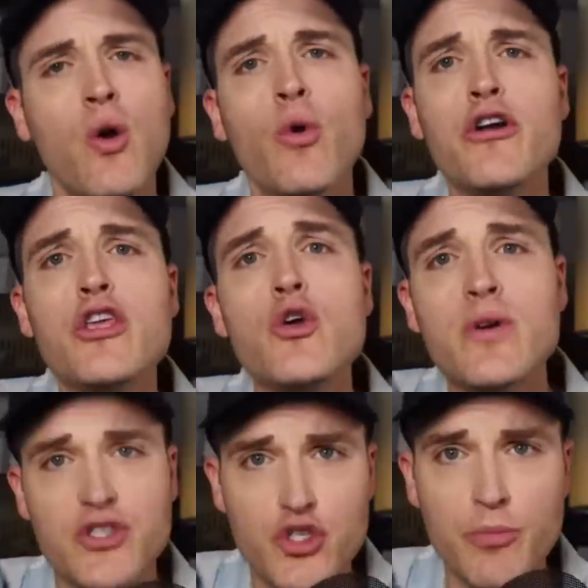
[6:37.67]
What are you a
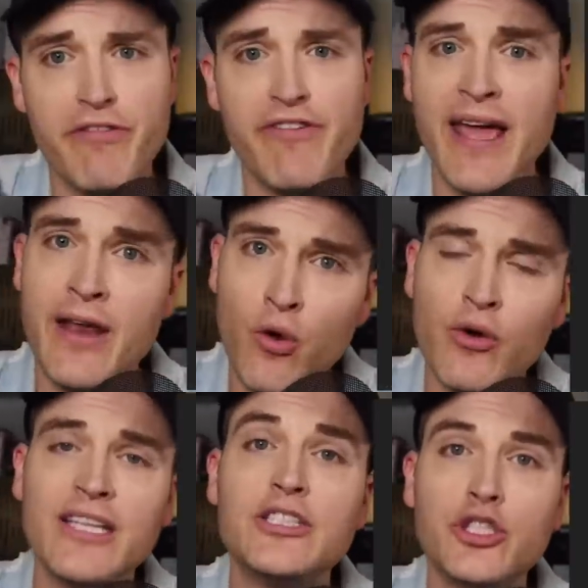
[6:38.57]
super fan
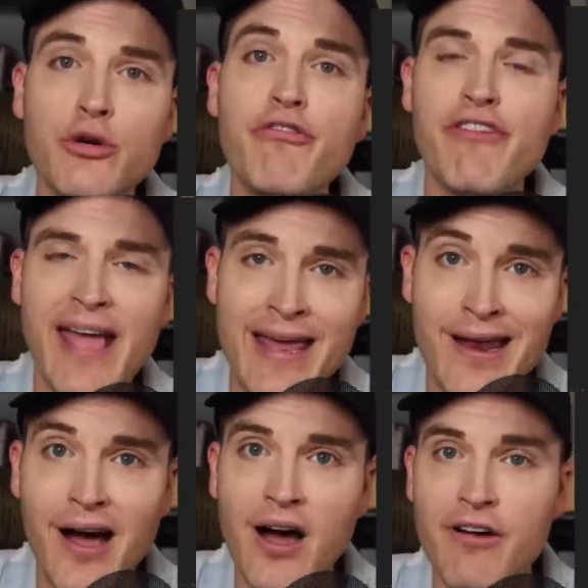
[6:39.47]
or a true fan
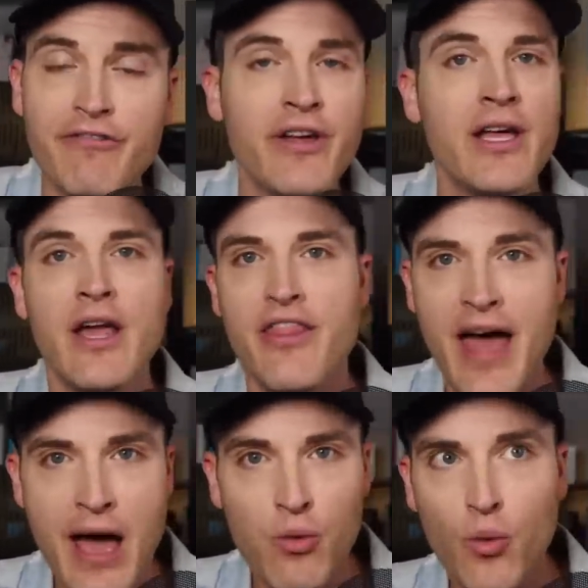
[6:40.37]
of that?